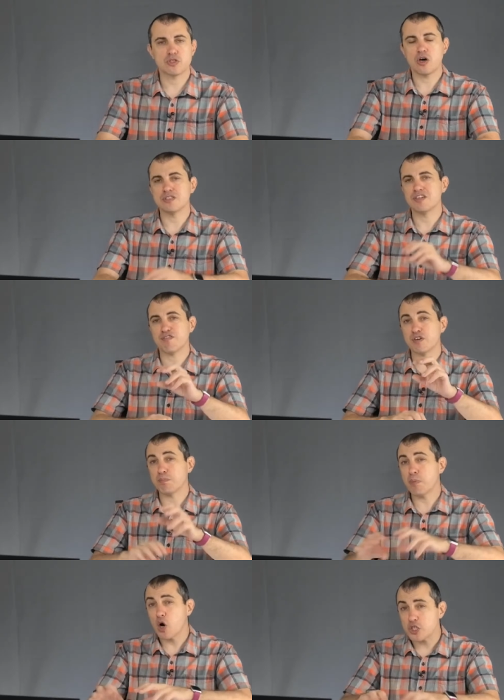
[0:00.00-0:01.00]
on different
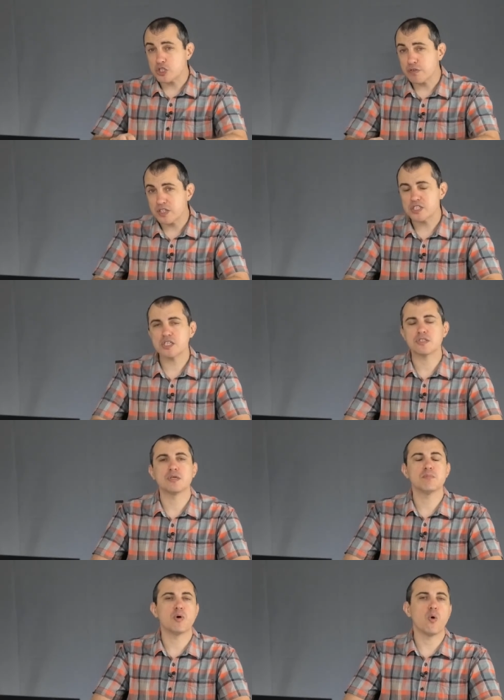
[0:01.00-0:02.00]
parts of the
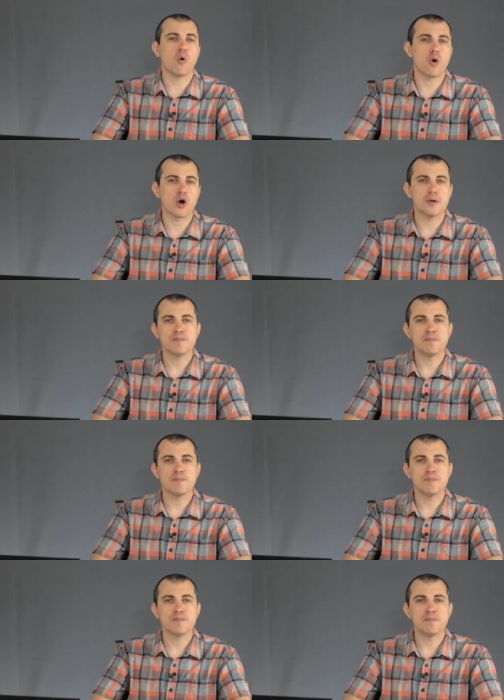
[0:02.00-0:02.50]
system or